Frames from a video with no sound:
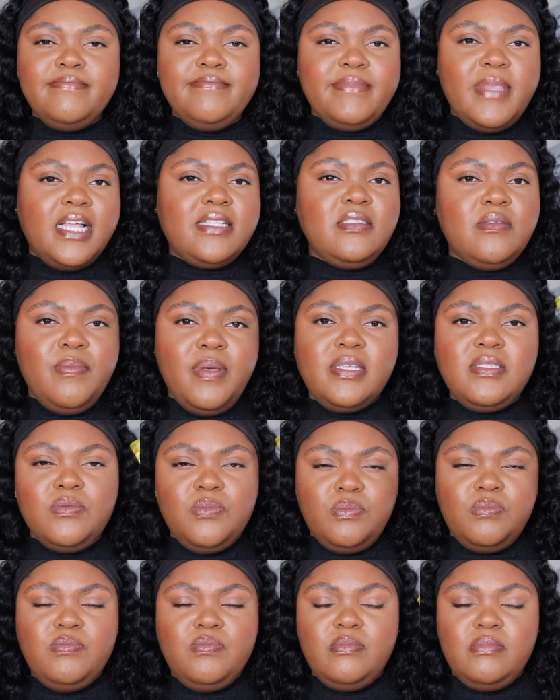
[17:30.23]
That's the best
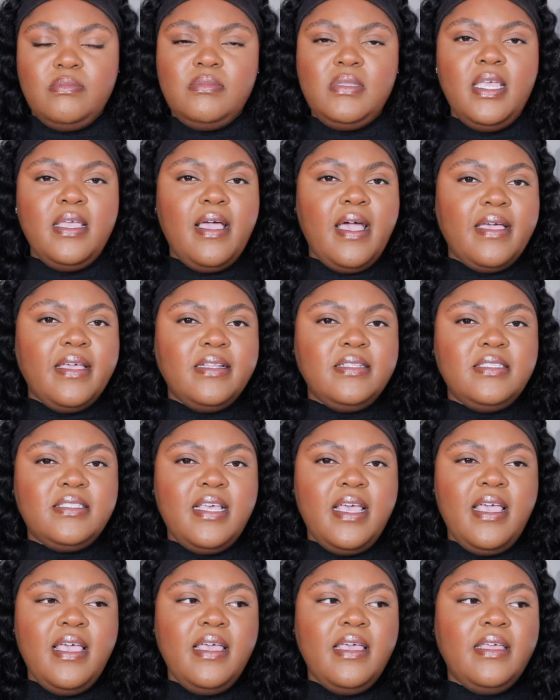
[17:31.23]
thing I can
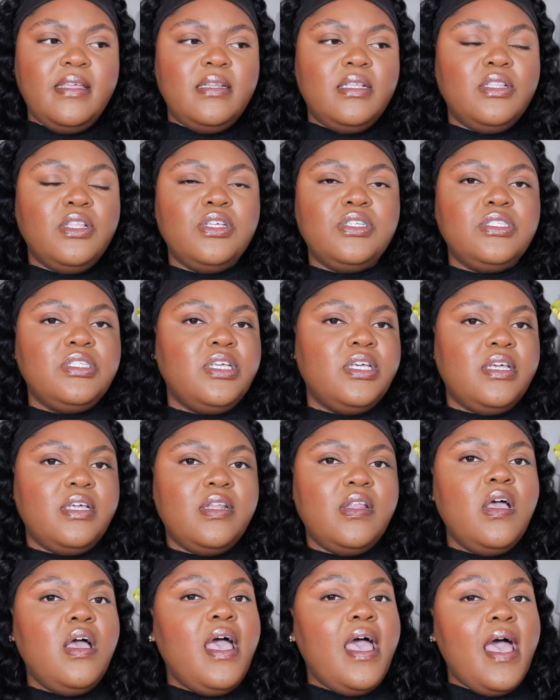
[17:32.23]
say, and it looks
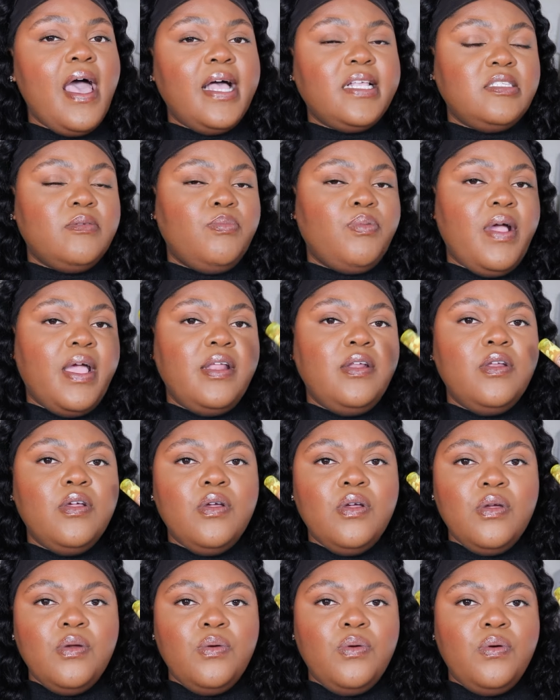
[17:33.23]
good as a
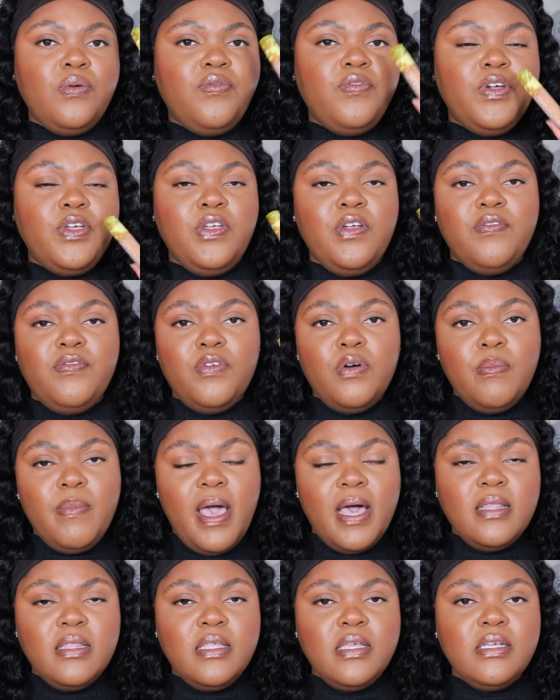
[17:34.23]
brightener for your full
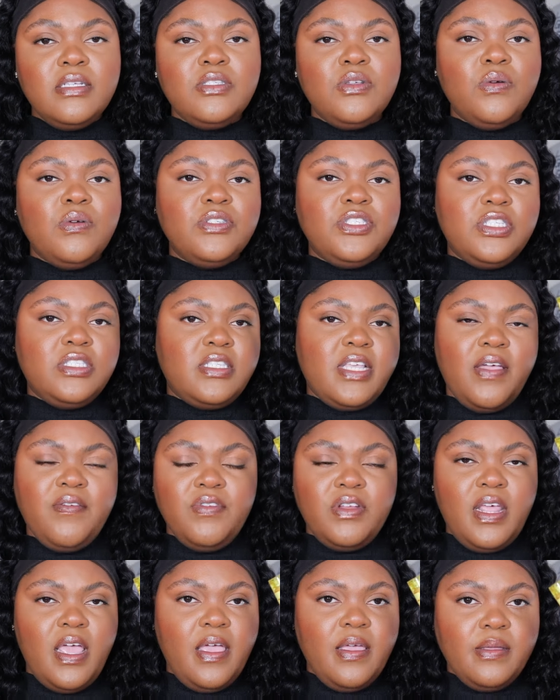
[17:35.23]
matte looks or just
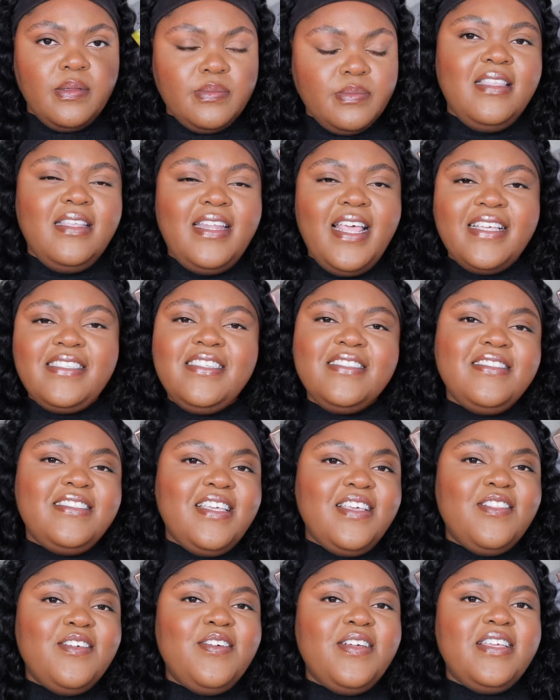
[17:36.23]
everyday. The next
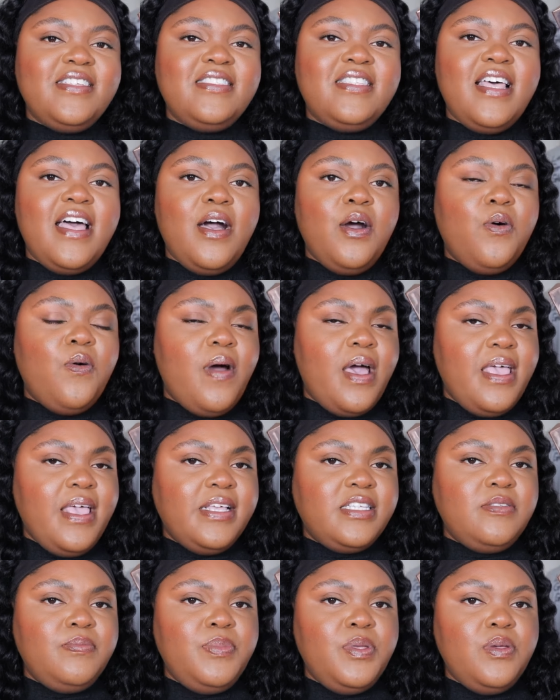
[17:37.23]
concealer is the
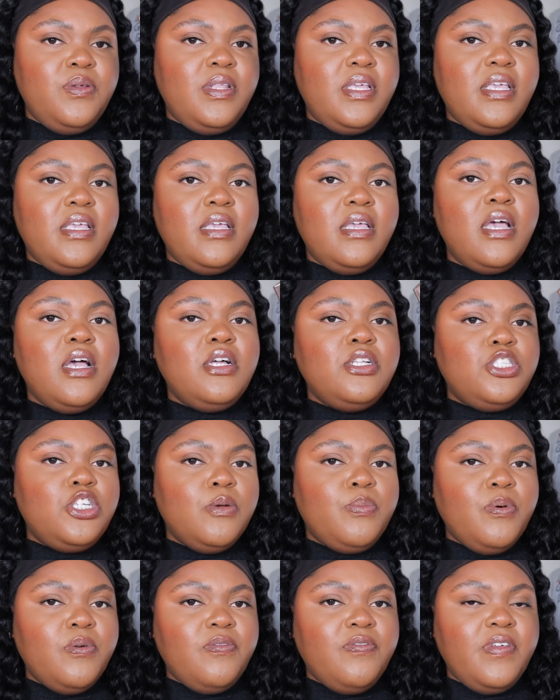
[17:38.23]
LYS Beauty
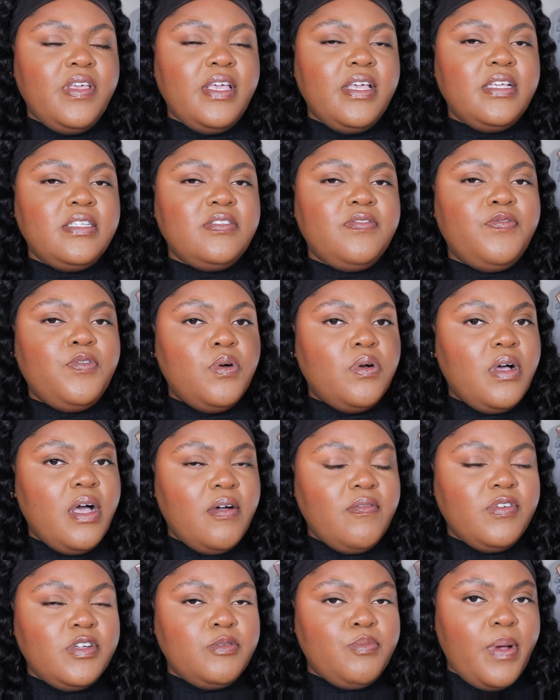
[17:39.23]
Triple Fix Full
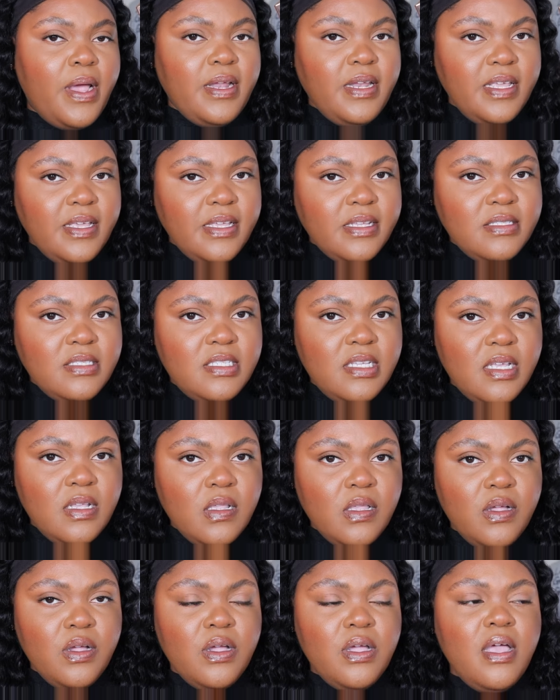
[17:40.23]
Coverage Brightening
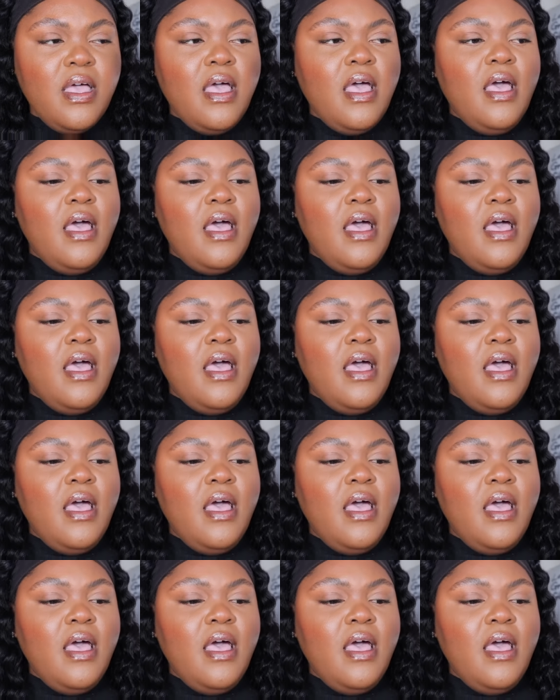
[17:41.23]
Concealer.